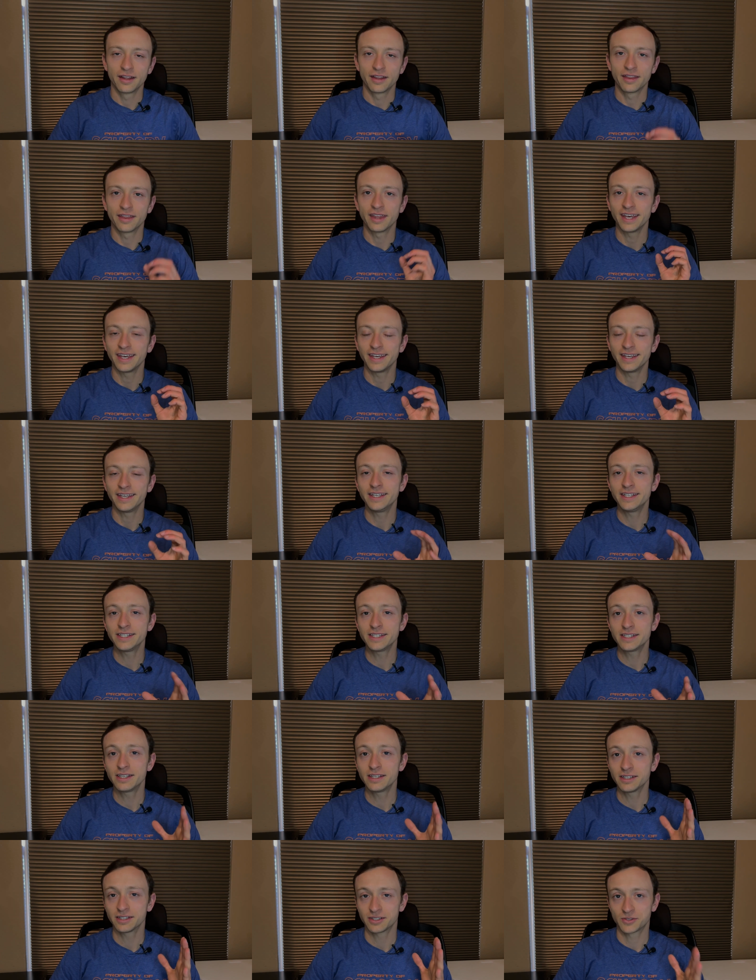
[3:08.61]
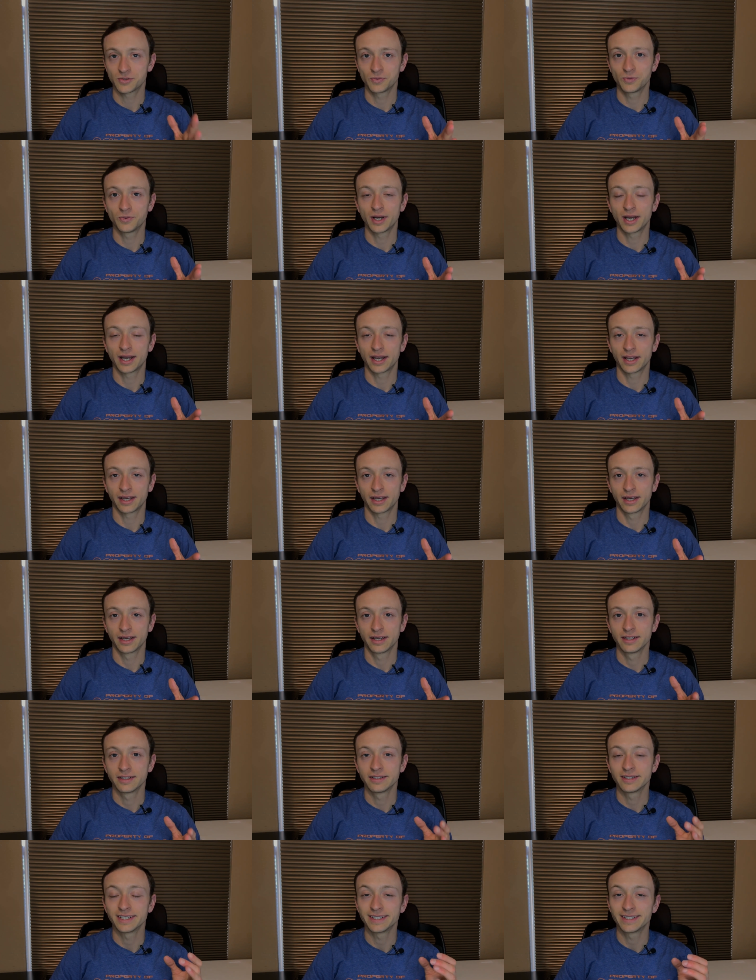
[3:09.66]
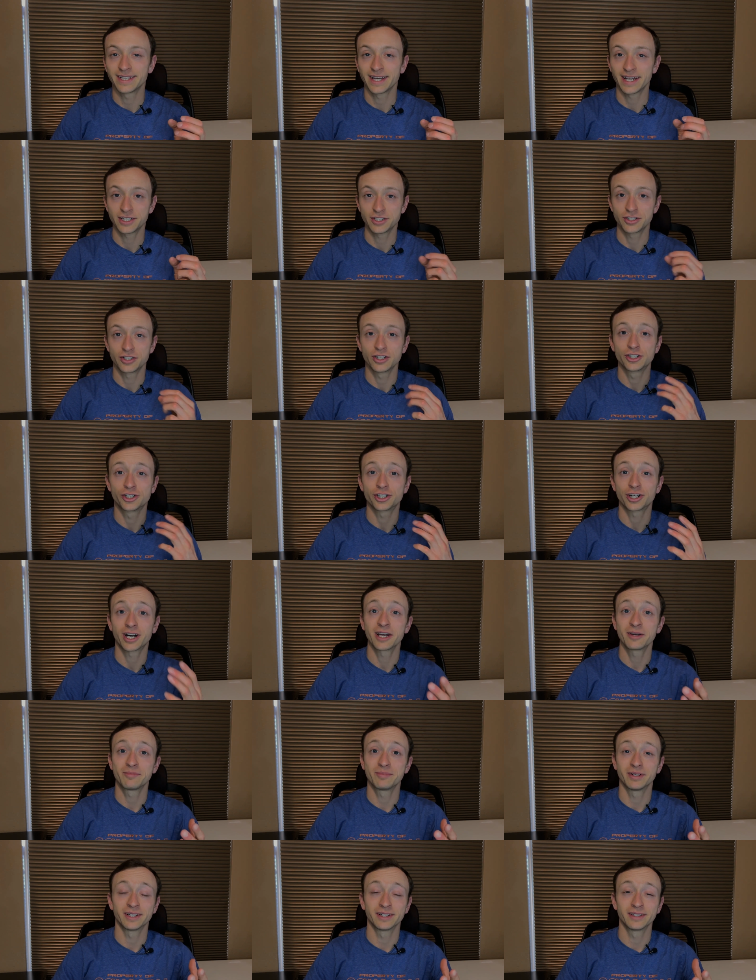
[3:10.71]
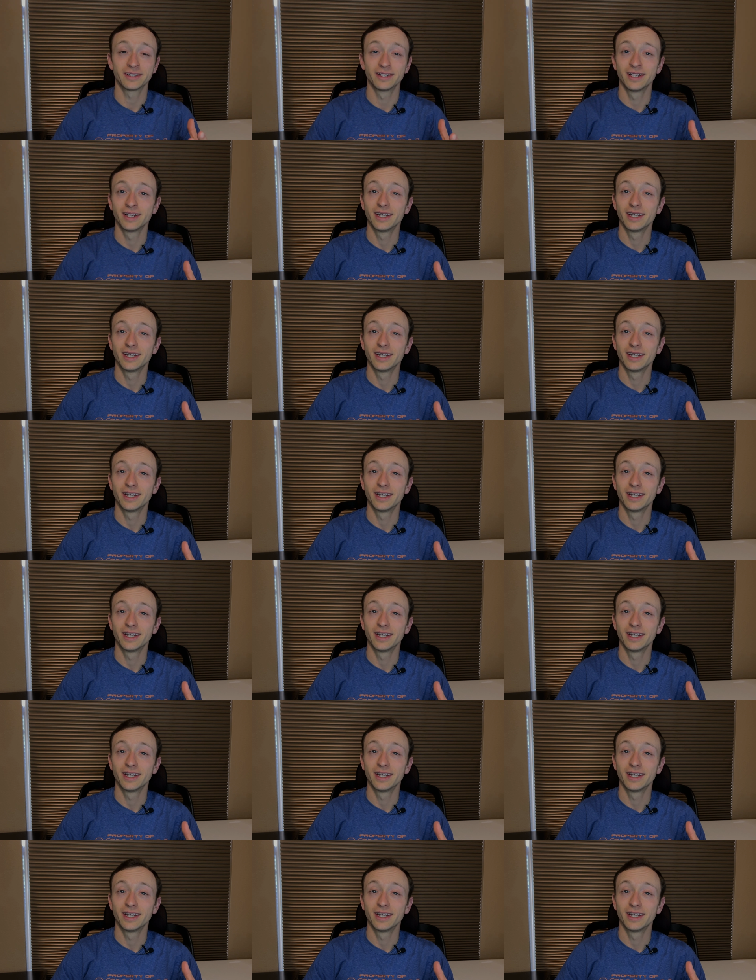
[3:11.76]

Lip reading: The easiest way to test your tripod